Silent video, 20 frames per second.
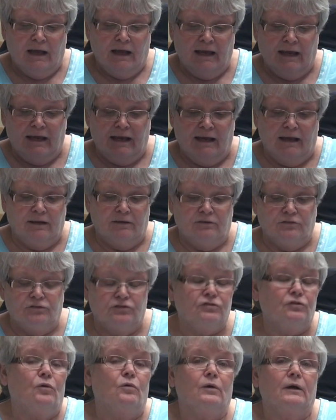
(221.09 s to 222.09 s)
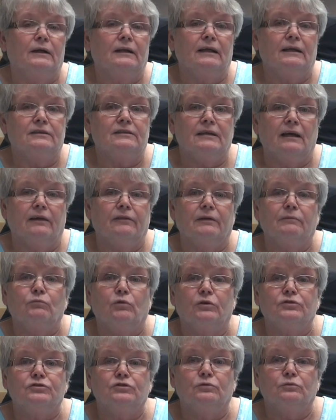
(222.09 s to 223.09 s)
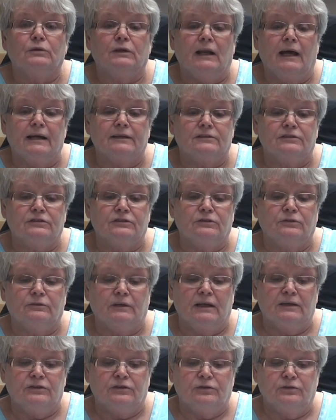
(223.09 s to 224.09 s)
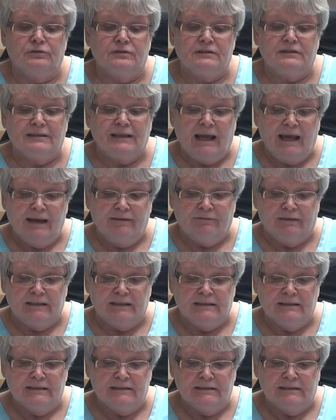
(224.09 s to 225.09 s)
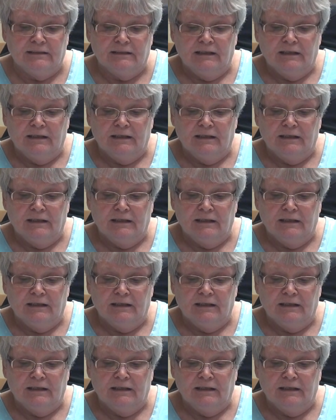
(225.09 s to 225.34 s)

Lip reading: and join and tell them what you would like to do. They do savings.